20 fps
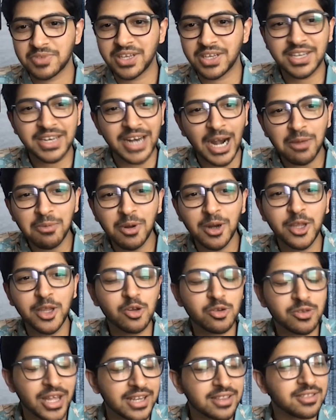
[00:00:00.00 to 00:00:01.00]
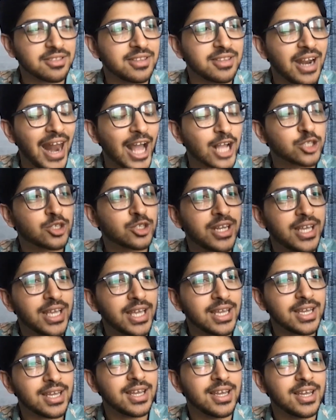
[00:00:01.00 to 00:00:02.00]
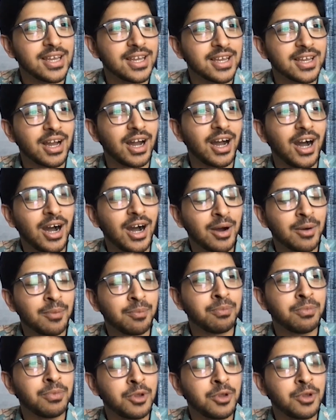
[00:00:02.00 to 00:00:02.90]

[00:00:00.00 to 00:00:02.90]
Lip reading: Incredible. That actually uh,